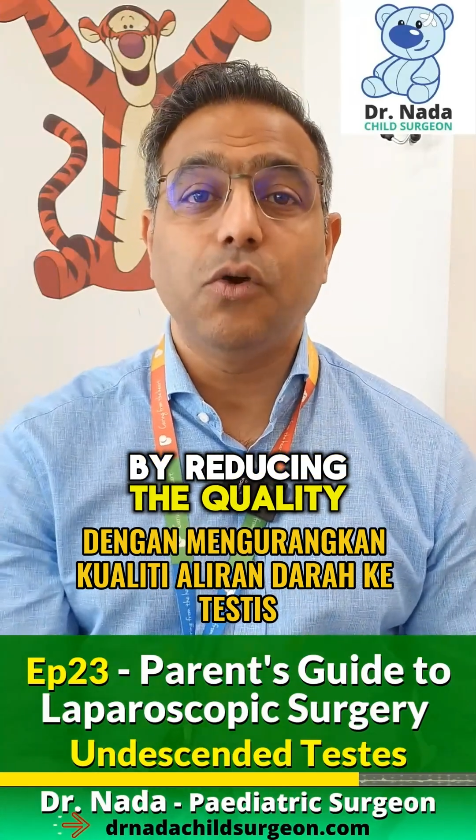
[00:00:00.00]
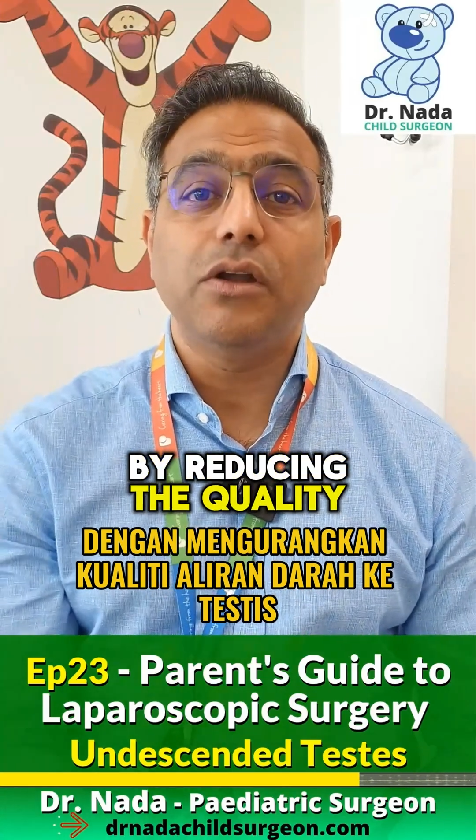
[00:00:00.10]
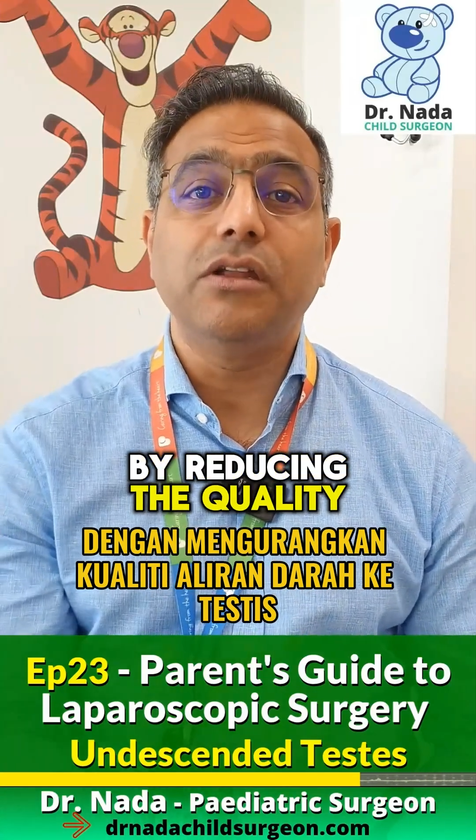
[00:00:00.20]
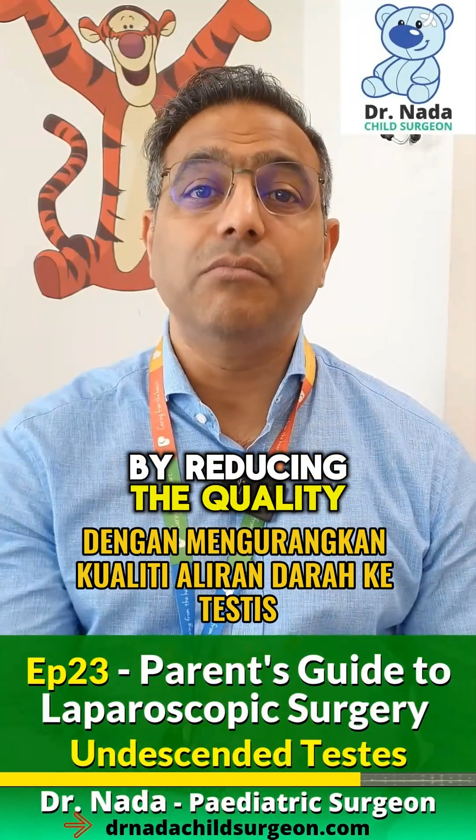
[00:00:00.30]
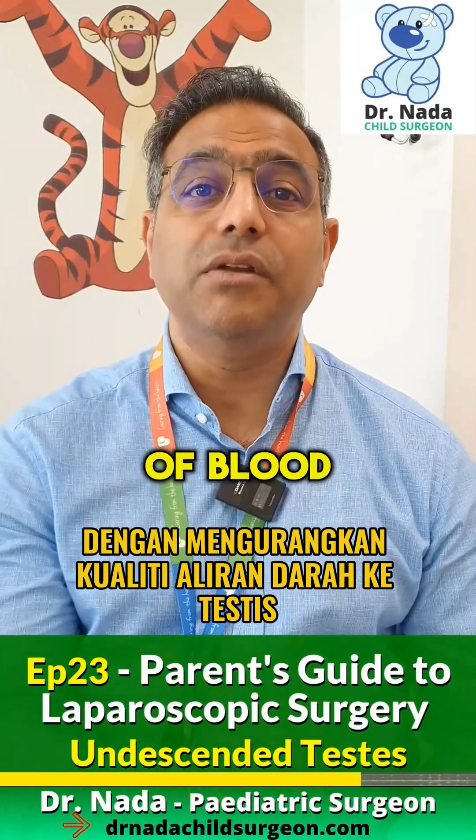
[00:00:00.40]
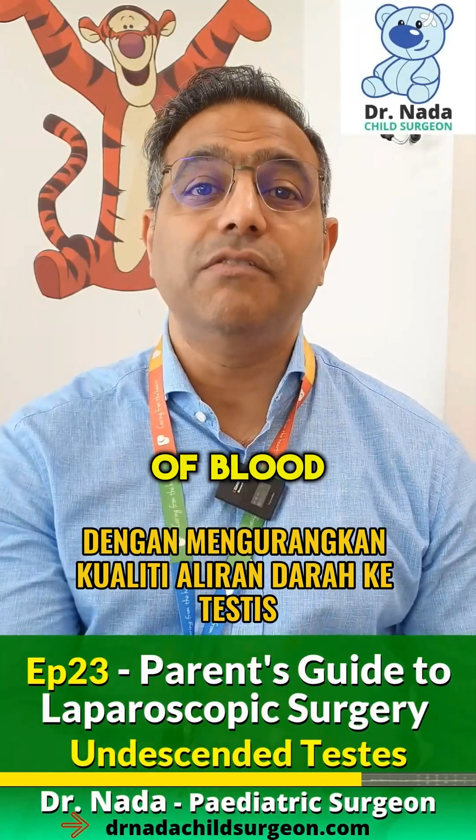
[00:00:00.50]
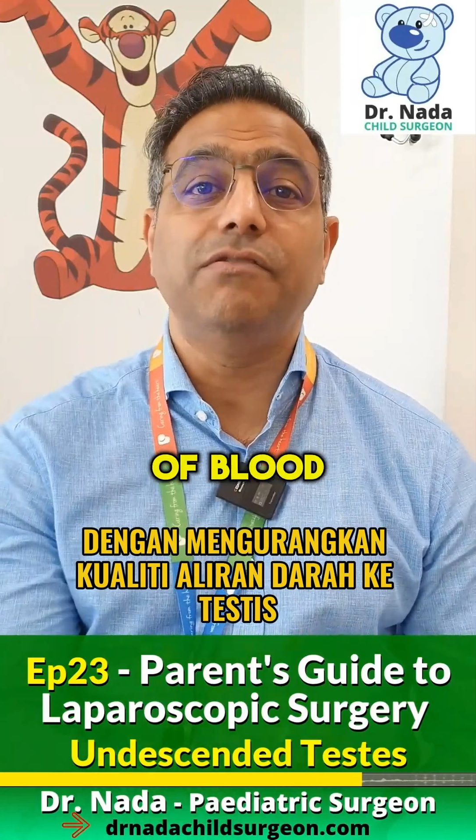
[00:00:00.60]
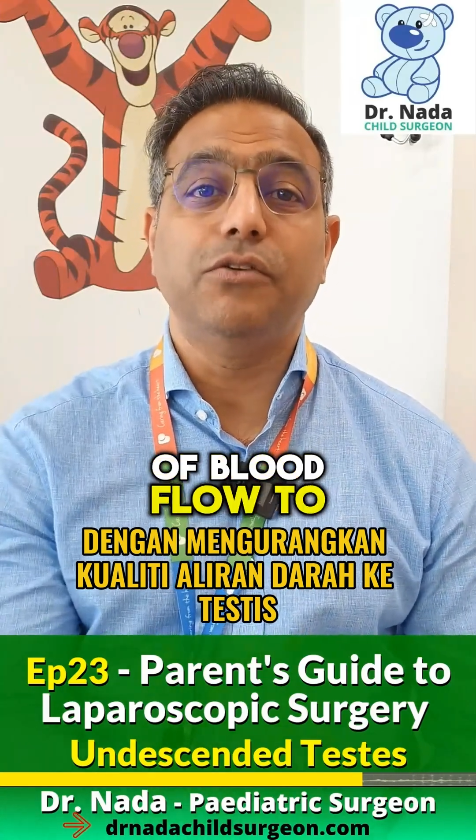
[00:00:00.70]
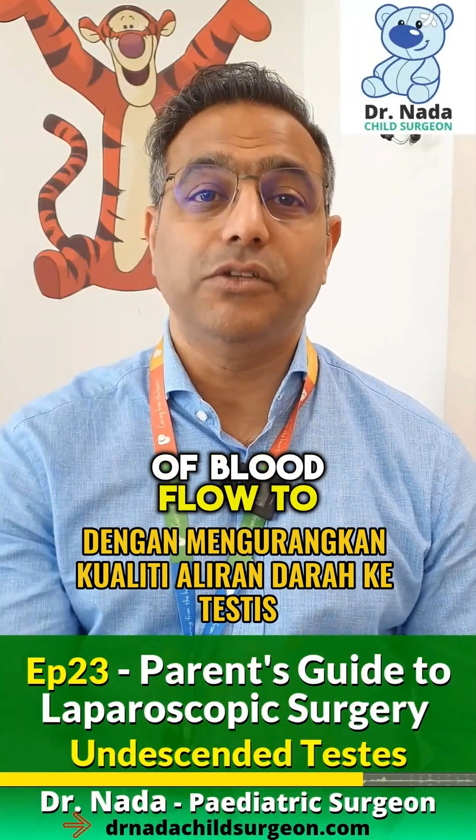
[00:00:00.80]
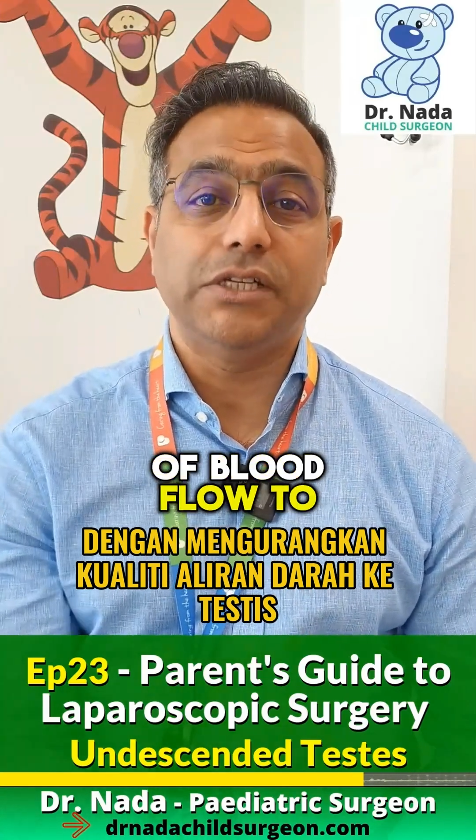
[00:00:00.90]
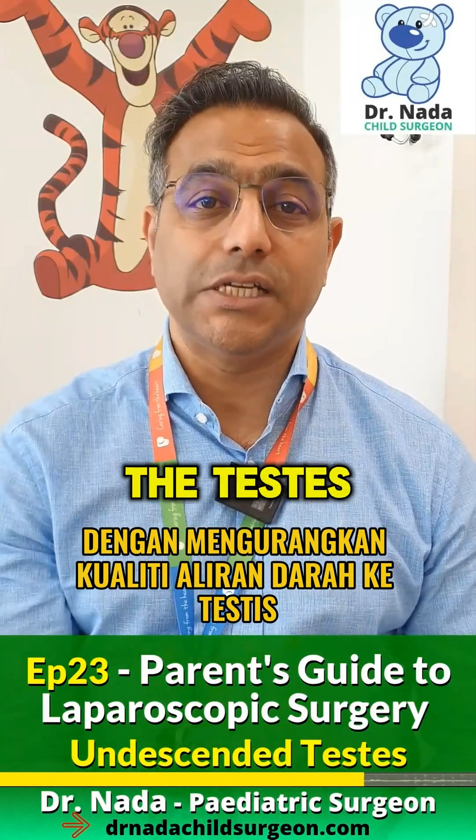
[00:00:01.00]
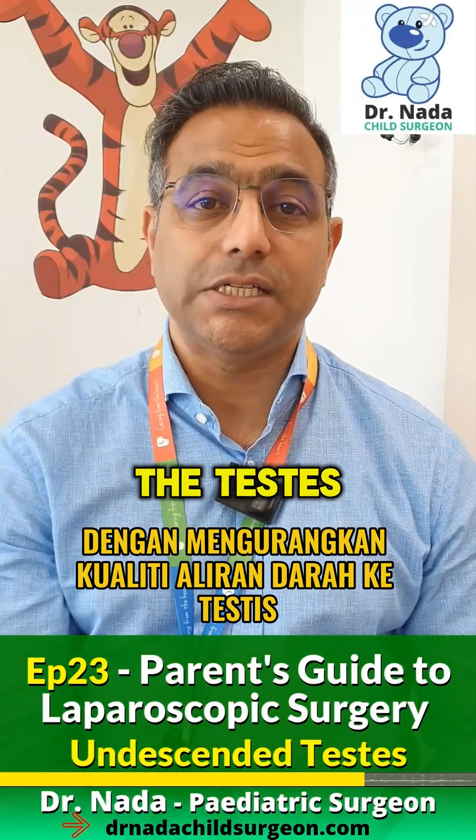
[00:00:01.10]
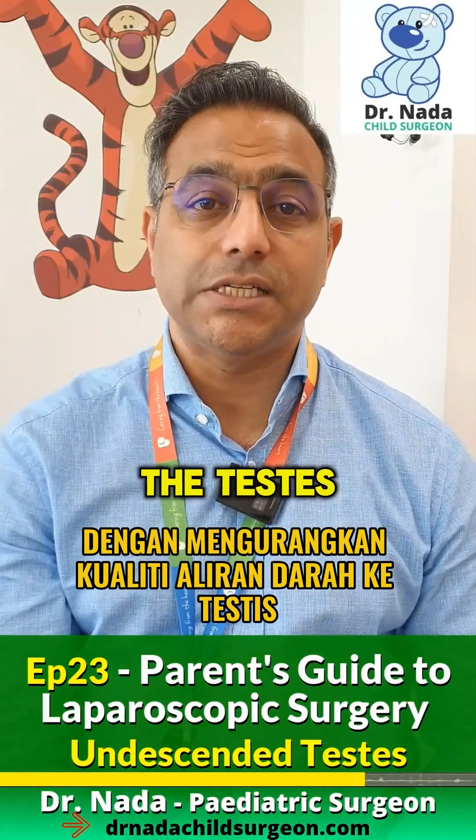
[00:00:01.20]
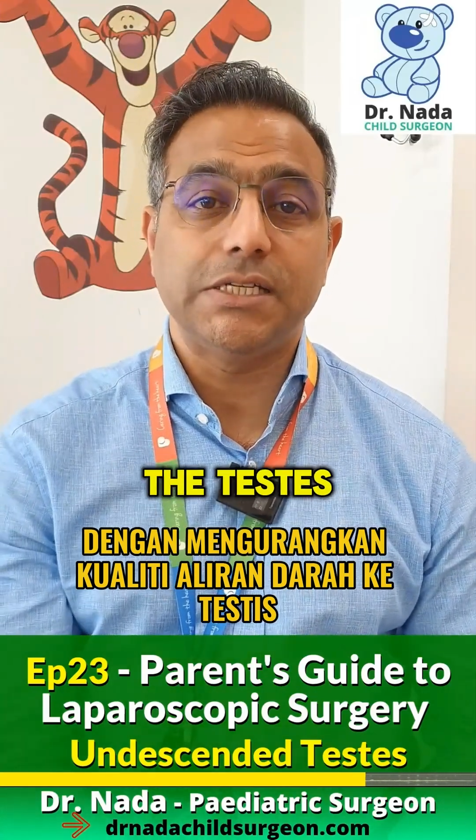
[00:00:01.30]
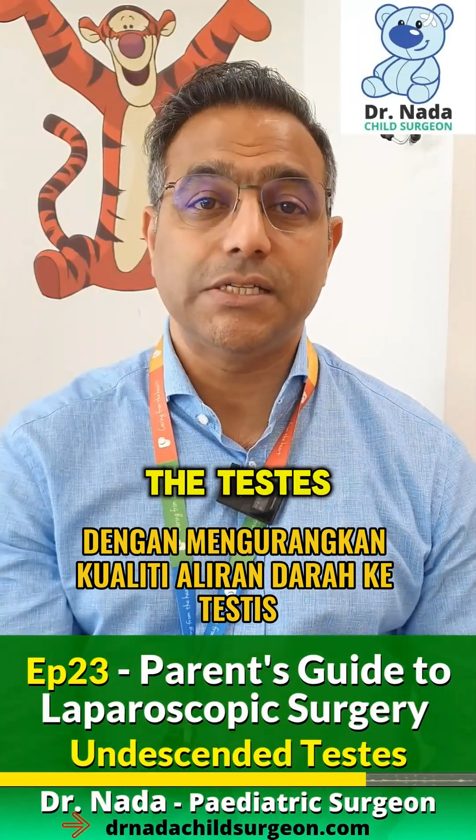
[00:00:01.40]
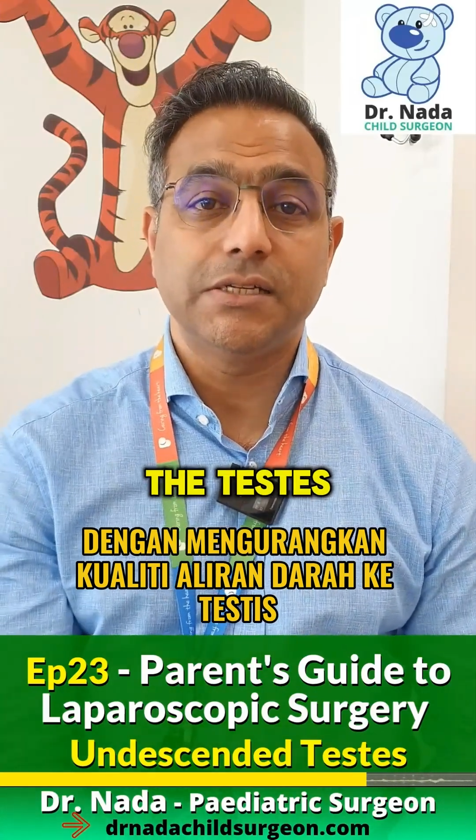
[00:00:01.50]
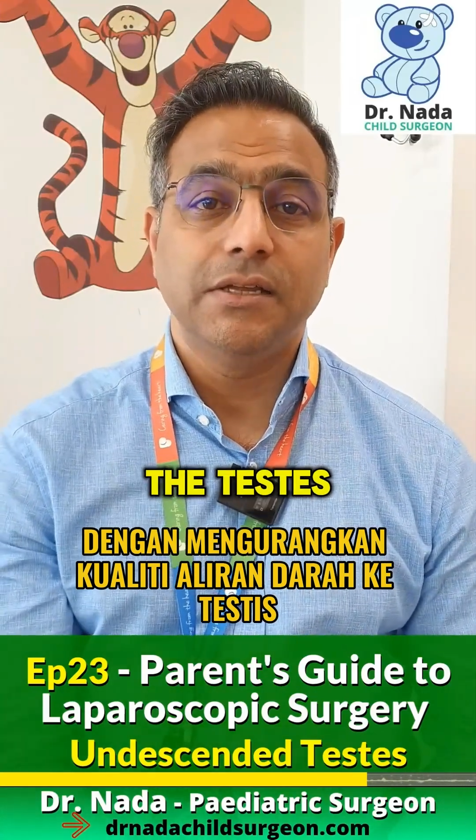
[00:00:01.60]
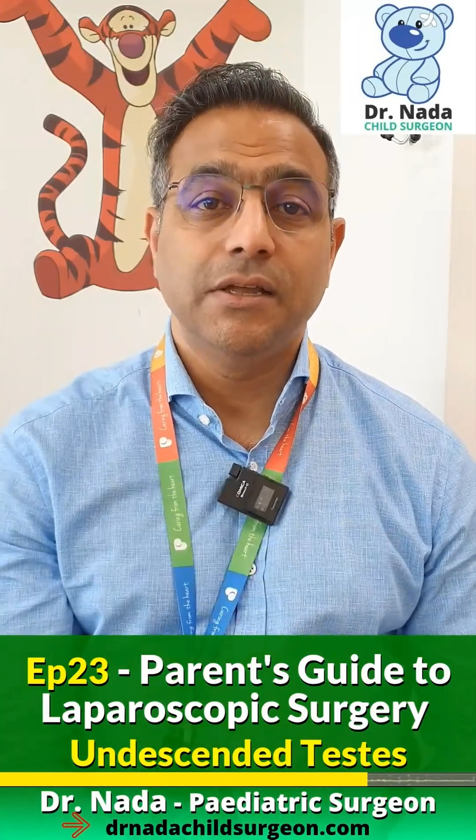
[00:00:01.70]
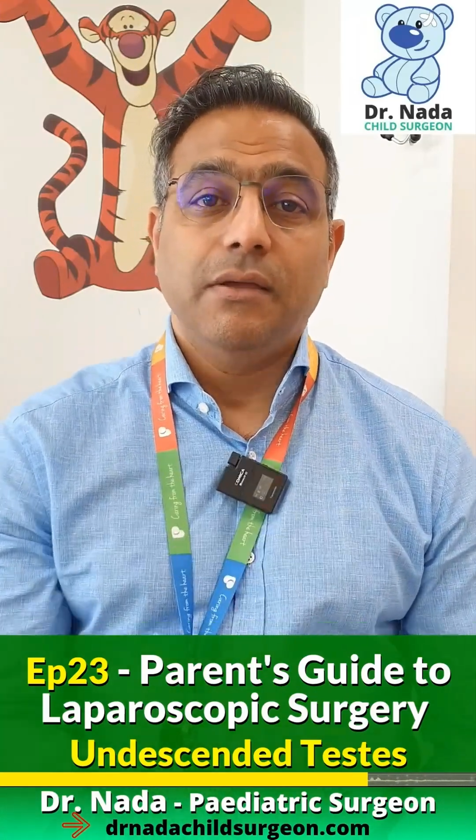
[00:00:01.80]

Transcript: quality of blood flow to the testes.